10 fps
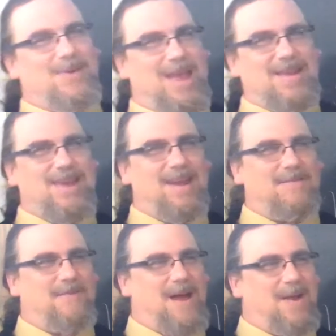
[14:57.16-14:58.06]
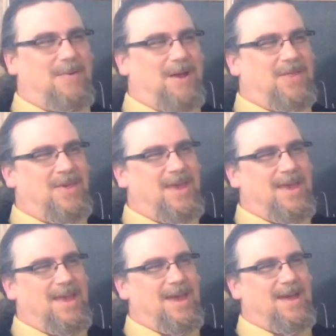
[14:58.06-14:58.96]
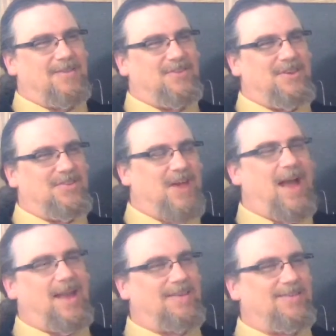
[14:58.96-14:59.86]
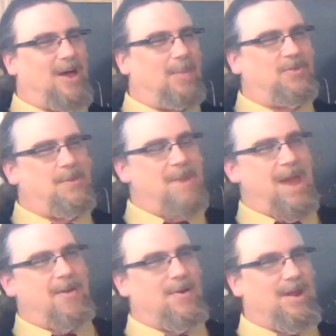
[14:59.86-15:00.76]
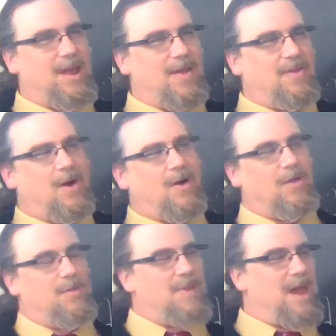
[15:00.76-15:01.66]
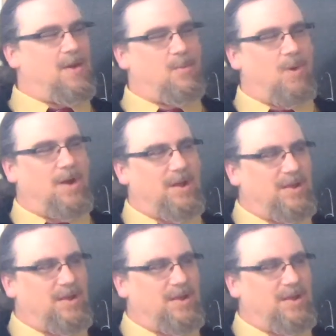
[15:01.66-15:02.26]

we identify with as the Sache selbst, the matter in hand, the heart of the matter, what it